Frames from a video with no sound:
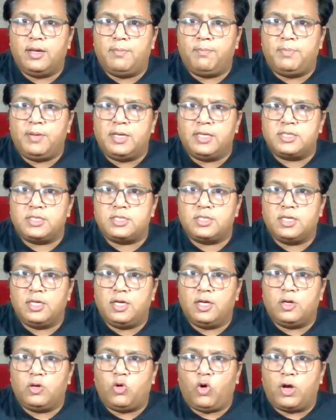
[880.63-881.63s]
plus
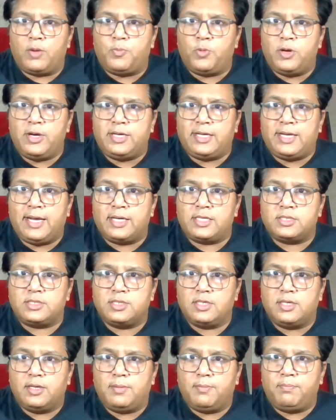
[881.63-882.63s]
corporate tax